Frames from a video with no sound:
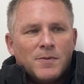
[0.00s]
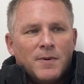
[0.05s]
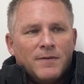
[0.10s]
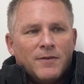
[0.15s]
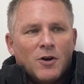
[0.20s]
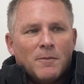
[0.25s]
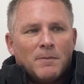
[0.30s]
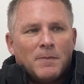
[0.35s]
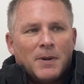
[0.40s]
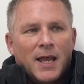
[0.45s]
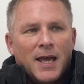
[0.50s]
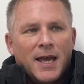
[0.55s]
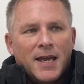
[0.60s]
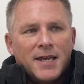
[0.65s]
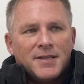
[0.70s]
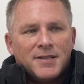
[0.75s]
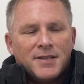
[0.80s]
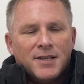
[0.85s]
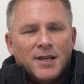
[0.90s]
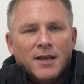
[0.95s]
We've got
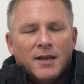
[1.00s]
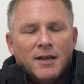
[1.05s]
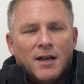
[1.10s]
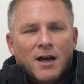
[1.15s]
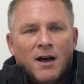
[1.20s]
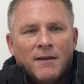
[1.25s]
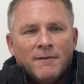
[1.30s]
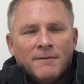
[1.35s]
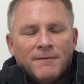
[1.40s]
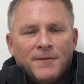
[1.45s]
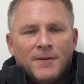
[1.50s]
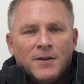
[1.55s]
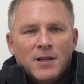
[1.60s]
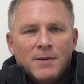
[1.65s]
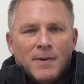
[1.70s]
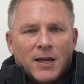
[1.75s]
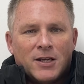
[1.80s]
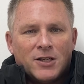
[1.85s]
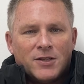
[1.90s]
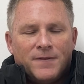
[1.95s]
players that aren't
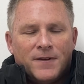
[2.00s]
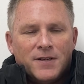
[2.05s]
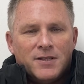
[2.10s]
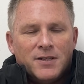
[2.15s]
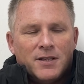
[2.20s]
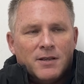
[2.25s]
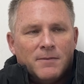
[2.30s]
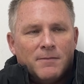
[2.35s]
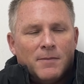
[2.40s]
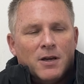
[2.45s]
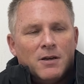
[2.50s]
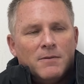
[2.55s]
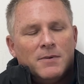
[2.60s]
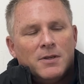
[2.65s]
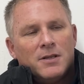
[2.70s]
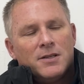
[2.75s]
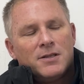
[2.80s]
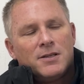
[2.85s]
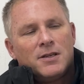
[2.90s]
fully match fit at the moment.